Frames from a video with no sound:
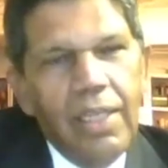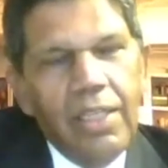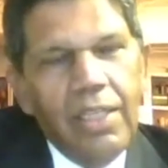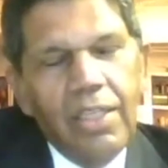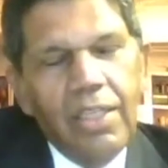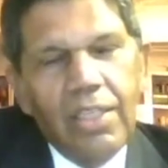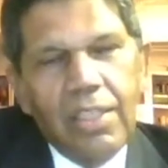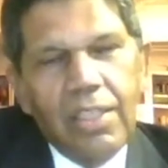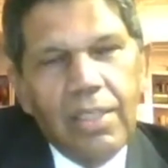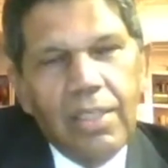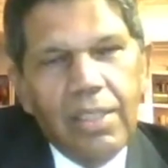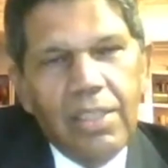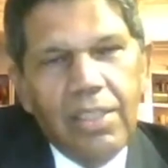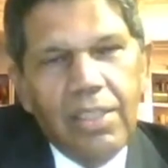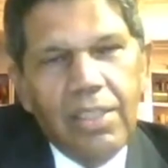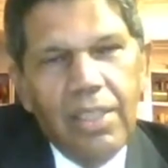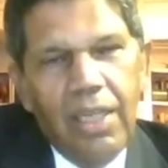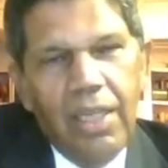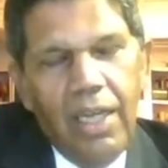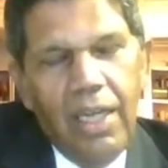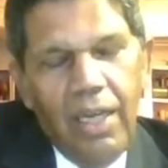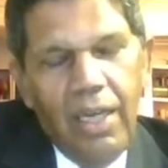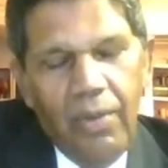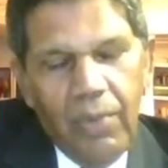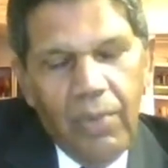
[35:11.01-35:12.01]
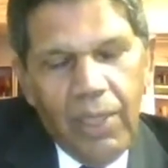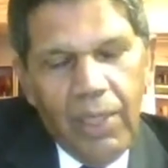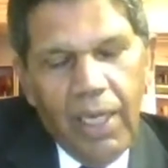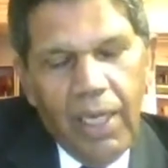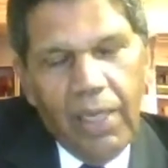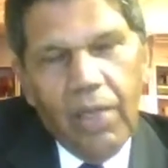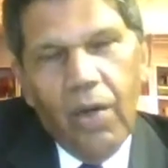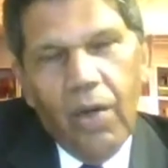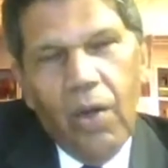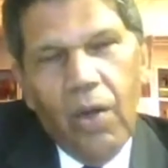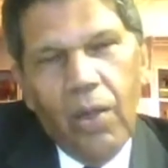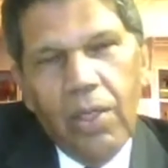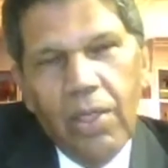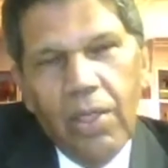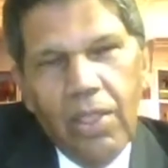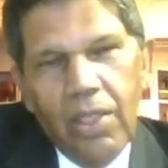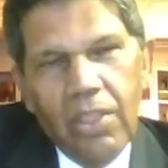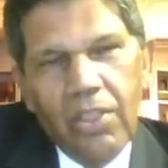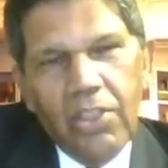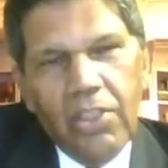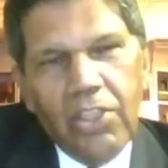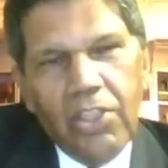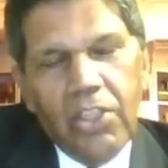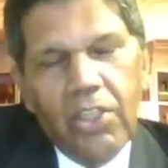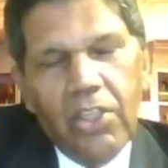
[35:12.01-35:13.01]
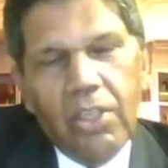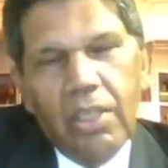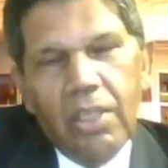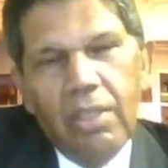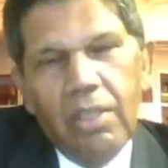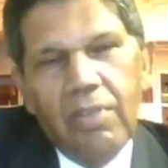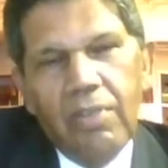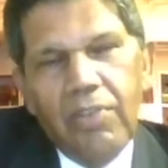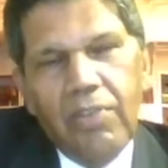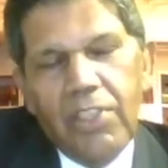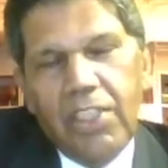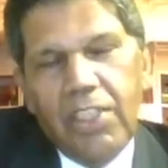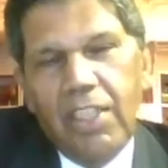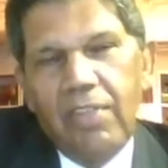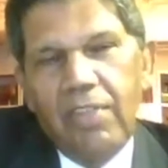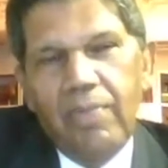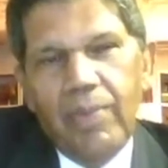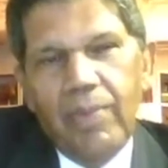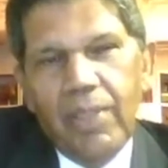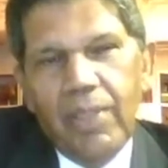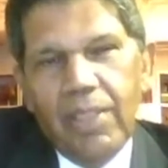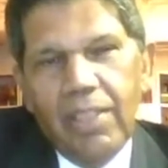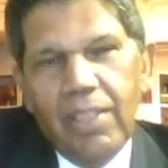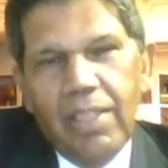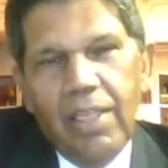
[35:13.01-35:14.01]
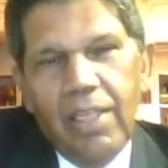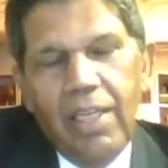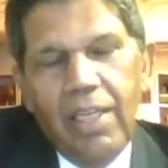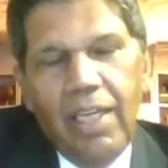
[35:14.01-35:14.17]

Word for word: this, what I call the circle of achievement.